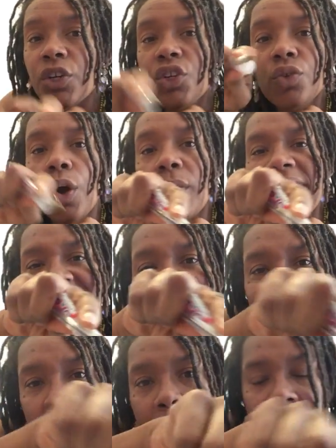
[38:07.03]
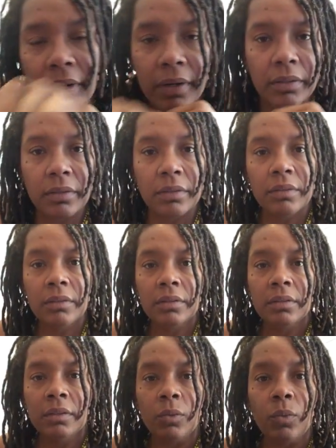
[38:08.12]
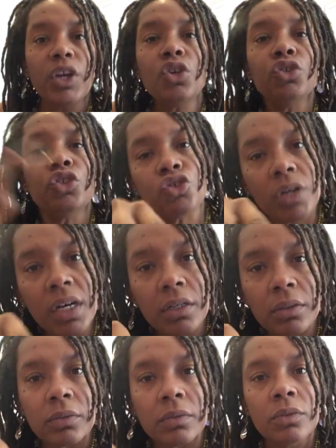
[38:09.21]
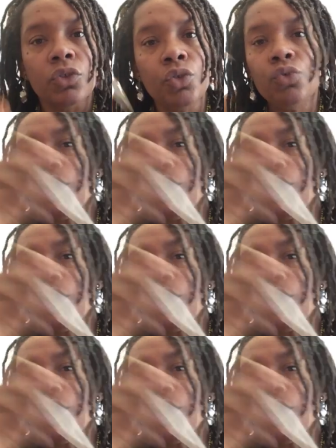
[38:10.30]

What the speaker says: where you go in deeper. Where you struggle, you